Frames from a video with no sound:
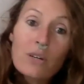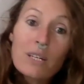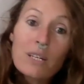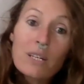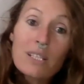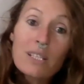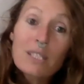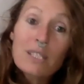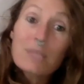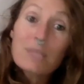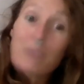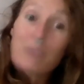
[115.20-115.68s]

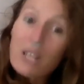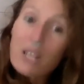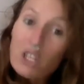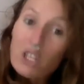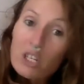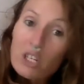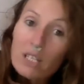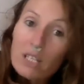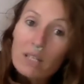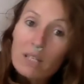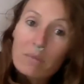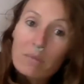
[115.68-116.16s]

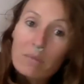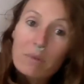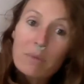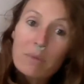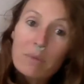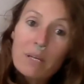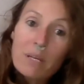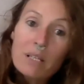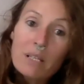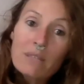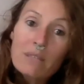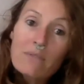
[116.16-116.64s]
especially
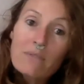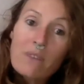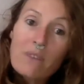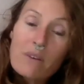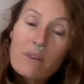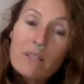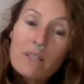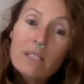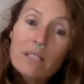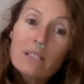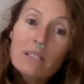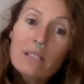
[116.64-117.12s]
Namibia is
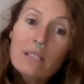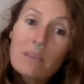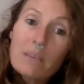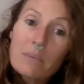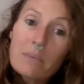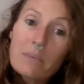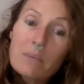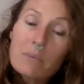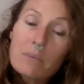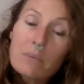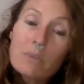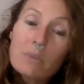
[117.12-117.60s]
very
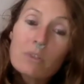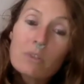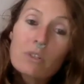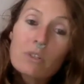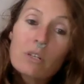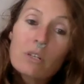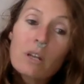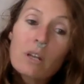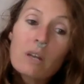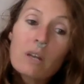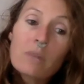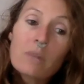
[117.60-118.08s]
susceptible to
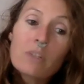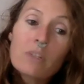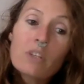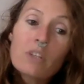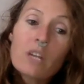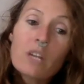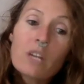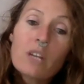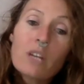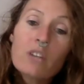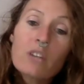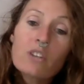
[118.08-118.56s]
climate
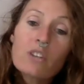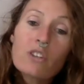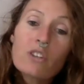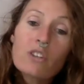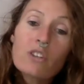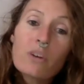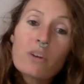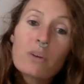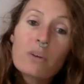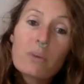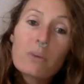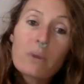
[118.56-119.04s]
change,
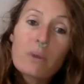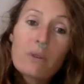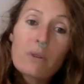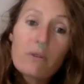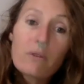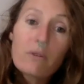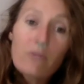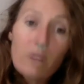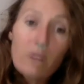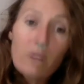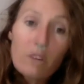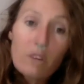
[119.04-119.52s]
and we're
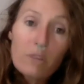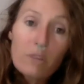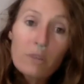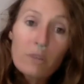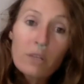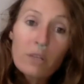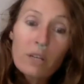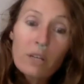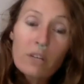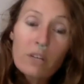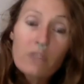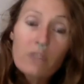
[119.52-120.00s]
a
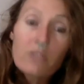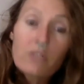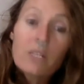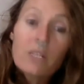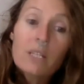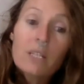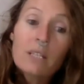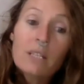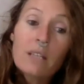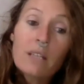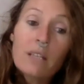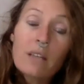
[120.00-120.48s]
vulnerable
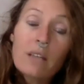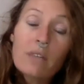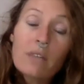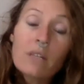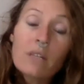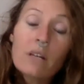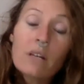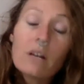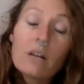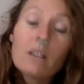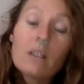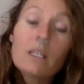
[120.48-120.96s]
country in that
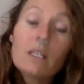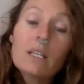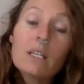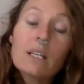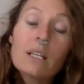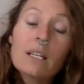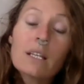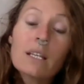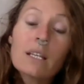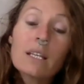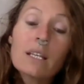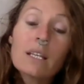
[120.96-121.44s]
regard. And
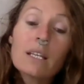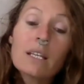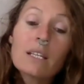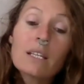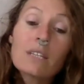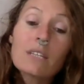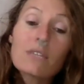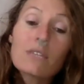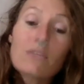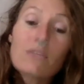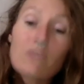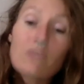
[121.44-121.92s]
I think
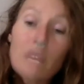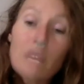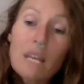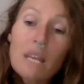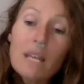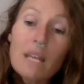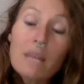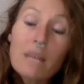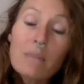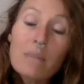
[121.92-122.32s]
it's really